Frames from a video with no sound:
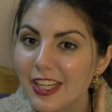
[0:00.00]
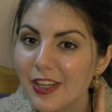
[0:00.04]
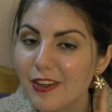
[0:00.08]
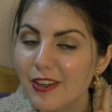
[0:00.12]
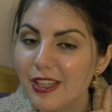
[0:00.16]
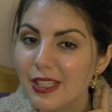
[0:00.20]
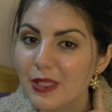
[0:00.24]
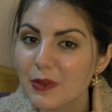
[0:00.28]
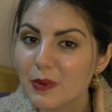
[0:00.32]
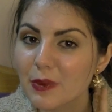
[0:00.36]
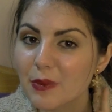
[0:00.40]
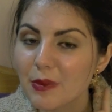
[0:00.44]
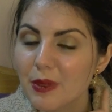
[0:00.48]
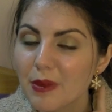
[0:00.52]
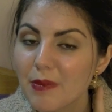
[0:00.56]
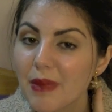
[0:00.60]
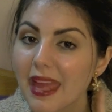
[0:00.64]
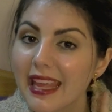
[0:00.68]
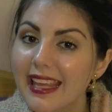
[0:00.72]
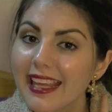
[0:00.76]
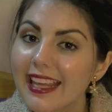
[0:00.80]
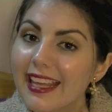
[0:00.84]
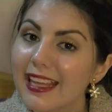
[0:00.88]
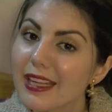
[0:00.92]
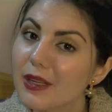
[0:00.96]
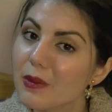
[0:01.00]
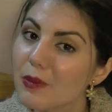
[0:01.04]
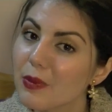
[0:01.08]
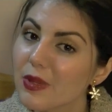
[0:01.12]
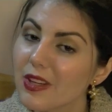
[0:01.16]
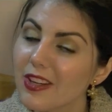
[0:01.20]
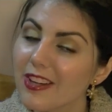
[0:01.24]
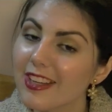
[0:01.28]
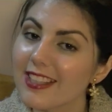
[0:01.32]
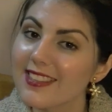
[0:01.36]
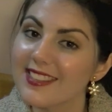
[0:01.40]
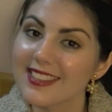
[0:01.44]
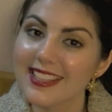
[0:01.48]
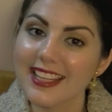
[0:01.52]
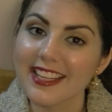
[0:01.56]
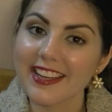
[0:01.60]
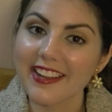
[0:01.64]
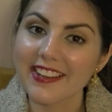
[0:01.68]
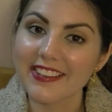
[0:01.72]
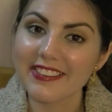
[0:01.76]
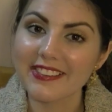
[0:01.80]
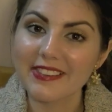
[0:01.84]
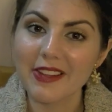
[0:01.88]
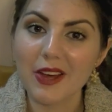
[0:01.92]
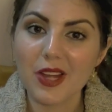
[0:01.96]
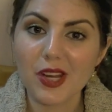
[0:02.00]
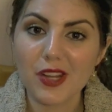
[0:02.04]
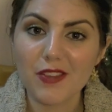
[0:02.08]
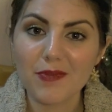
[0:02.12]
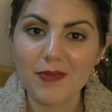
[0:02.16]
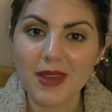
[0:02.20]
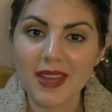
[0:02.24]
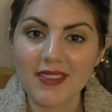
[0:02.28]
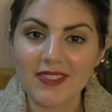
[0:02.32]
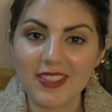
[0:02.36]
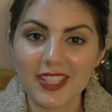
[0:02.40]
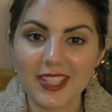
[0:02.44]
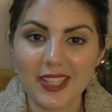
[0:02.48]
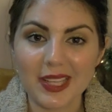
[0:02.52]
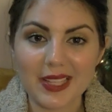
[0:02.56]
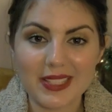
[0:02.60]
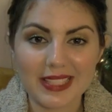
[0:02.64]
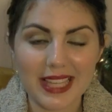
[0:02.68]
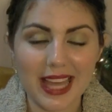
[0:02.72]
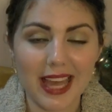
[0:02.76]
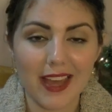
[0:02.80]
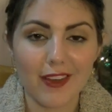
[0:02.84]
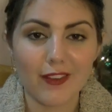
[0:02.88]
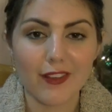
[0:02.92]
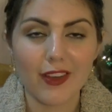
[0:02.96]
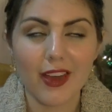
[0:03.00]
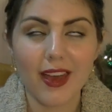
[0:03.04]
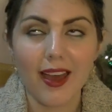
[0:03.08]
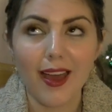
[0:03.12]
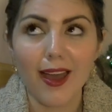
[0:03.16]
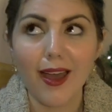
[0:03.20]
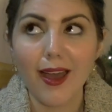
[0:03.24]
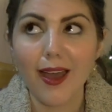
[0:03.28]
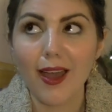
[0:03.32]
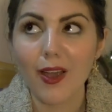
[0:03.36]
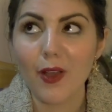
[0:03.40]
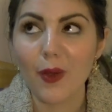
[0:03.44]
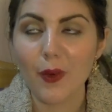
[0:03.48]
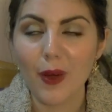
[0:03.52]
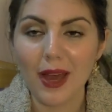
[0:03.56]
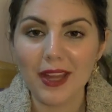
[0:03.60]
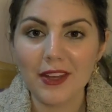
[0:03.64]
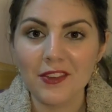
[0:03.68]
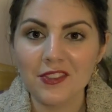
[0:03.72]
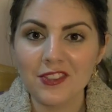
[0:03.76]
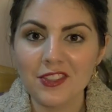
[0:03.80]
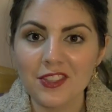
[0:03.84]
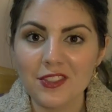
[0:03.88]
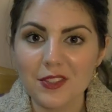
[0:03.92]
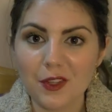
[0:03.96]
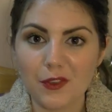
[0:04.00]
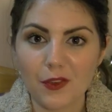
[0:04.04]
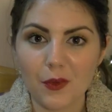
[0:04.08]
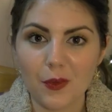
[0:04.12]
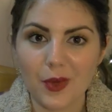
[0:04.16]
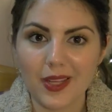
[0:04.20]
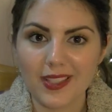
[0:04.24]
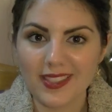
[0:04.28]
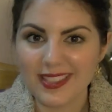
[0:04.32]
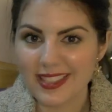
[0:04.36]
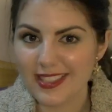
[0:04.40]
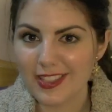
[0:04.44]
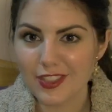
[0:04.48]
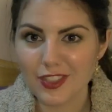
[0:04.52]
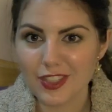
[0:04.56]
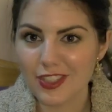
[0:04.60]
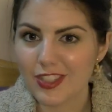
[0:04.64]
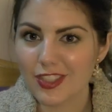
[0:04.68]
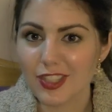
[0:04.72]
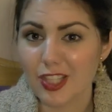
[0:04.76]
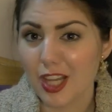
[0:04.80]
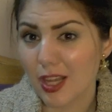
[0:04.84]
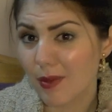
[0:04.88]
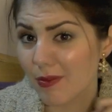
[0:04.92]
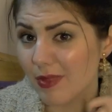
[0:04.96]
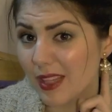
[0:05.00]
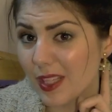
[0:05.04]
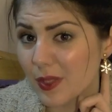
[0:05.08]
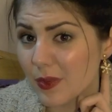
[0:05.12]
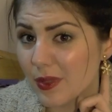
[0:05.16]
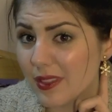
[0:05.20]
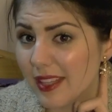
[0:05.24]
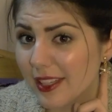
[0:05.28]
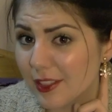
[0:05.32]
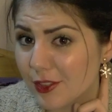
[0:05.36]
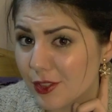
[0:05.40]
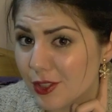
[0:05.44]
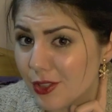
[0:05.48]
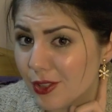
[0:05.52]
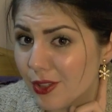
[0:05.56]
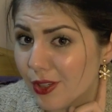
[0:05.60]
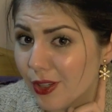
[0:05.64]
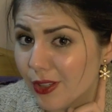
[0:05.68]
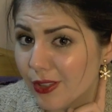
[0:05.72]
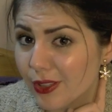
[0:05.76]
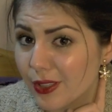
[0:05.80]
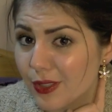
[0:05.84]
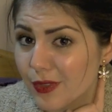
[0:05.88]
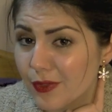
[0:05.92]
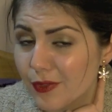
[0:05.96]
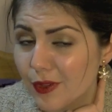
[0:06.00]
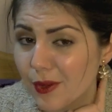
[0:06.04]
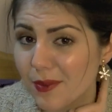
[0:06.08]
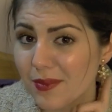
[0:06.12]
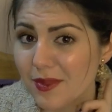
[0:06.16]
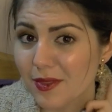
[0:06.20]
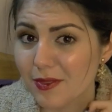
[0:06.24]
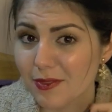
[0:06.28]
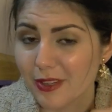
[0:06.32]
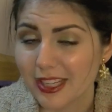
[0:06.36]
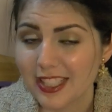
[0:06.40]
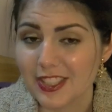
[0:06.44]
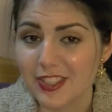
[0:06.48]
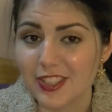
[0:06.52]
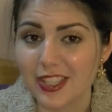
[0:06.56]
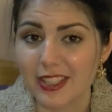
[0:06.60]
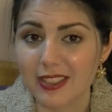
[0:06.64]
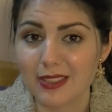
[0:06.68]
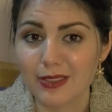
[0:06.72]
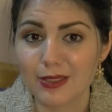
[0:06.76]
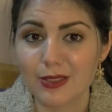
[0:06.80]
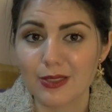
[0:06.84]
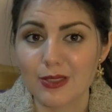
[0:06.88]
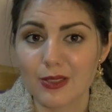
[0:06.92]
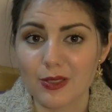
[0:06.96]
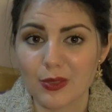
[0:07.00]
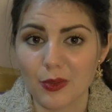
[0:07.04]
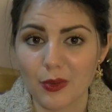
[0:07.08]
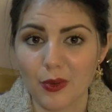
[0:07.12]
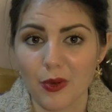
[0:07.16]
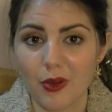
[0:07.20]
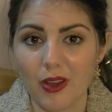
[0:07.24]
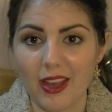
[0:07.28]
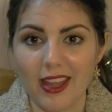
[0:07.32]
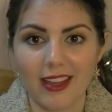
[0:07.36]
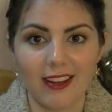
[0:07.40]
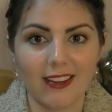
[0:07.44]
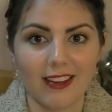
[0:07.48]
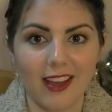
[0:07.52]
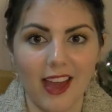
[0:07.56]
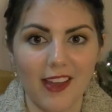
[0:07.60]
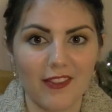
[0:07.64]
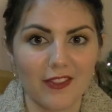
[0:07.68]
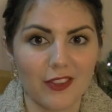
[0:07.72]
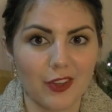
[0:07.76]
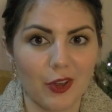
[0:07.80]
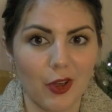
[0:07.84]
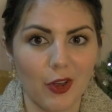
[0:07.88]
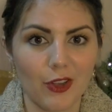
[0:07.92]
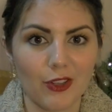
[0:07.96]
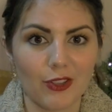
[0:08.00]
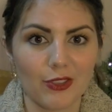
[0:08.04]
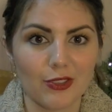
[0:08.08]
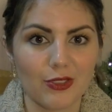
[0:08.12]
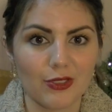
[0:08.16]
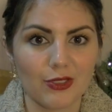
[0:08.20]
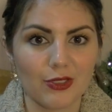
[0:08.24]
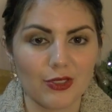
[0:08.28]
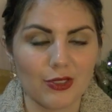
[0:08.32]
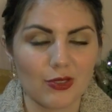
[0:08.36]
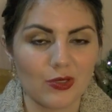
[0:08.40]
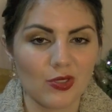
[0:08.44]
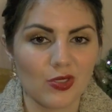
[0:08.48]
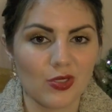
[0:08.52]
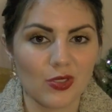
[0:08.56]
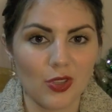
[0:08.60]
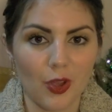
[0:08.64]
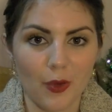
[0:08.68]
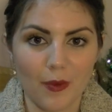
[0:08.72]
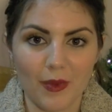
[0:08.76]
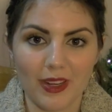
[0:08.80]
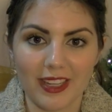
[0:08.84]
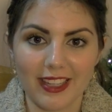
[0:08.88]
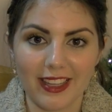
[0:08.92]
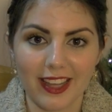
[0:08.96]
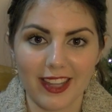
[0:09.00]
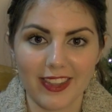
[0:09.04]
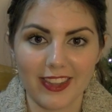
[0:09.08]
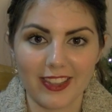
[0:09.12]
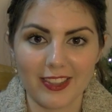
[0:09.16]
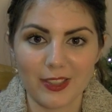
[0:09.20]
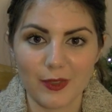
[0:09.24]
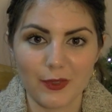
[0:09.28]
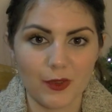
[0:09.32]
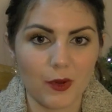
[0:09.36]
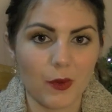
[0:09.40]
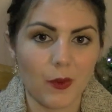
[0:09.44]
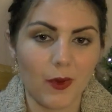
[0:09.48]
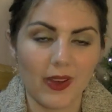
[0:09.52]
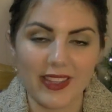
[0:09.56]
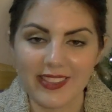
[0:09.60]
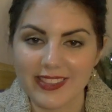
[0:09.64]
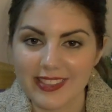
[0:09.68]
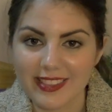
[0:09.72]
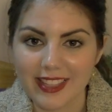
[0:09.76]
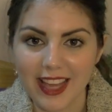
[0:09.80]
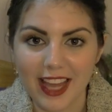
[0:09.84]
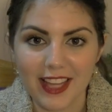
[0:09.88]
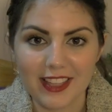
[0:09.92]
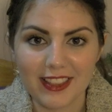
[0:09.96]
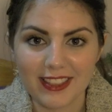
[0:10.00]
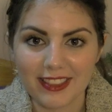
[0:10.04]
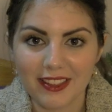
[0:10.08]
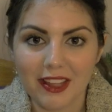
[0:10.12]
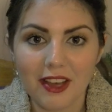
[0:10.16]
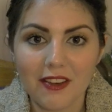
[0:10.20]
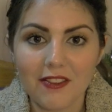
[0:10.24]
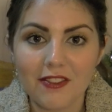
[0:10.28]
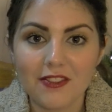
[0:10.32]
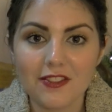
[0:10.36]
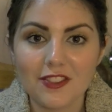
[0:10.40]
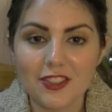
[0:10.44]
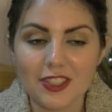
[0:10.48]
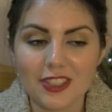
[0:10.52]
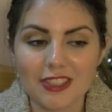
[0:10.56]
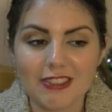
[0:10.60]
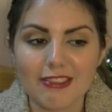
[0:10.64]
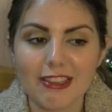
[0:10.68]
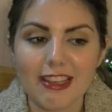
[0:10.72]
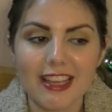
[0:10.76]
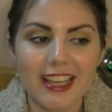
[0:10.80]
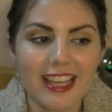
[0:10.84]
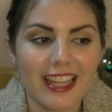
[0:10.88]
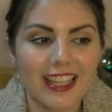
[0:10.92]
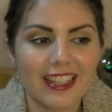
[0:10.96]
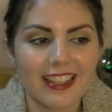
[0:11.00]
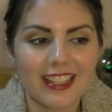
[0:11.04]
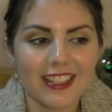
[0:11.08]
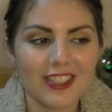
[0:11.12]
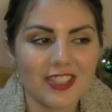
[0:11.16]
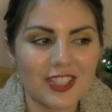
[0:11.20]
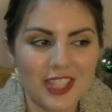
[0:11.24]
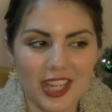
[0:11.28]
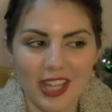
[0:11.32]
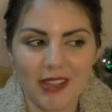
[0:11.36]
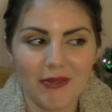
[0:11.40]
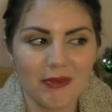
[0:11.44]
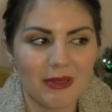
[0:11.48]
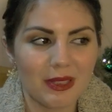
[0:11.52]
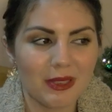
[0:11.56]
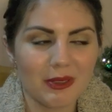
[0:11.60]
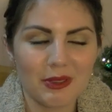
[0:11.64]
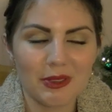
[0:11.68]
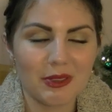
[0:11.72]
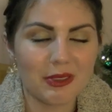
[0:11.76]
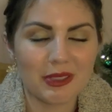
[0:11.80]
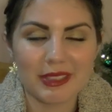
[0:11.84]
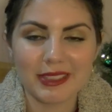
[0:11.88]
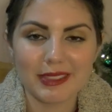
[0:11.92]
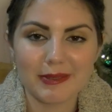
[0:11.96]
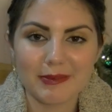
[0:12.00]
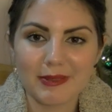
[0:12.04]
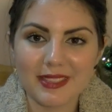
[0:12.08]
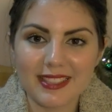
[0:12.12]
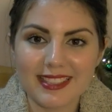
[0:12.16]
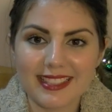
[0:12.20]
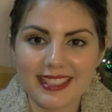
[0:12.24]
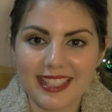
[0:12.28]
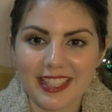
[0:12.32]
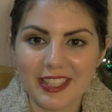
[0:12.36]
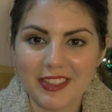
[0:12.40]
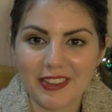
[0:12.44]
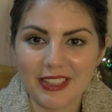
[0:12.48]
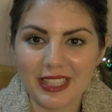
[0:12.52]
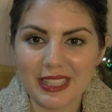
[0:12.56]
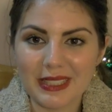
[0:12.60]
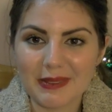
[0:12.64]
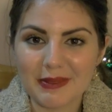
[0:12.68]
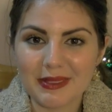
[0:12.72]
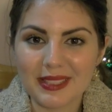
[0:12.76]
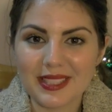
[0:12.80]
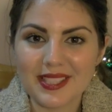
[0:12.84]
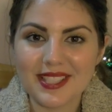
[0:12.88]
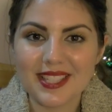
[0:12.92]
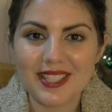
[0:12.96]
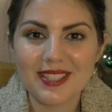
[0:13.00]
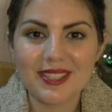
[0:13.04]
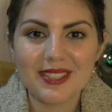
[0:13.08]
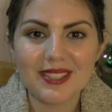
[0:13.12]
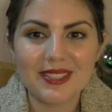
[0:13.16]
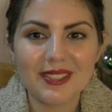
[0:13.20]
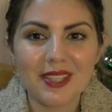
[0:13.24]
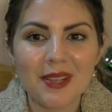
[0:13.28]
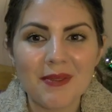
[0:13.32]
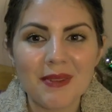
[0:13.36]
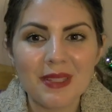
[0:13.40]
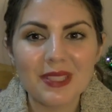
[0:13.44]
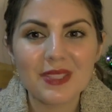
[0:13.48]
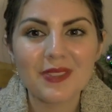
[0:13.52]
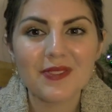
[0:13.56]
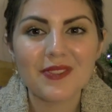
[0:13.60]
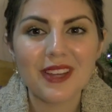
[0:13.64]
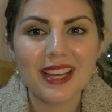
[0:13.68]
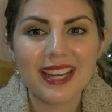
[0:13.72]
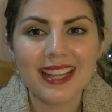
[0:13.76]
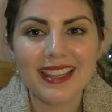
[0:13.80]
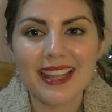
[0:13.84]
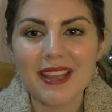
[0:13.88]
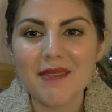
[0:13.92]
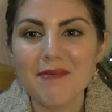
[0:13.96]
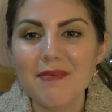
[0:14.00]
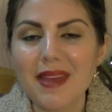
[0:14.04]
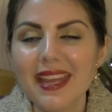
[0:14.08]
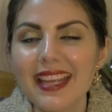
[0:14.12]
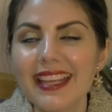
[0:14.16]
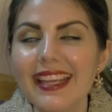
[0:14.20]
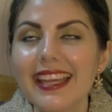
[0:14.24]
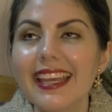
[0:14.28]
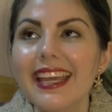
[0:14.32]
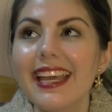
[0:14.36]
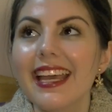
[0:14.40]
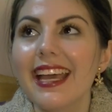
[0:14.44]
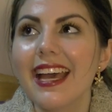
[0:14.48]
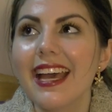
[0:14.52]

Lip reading: earrings will be making an appearance in a lot of my videos. I have quite a few different ones. These are just cheap. These were like $2 from the reject store, and I've got so many other different ones. I love just the cheap little Christmas earrings because they're just so much fun, and they make,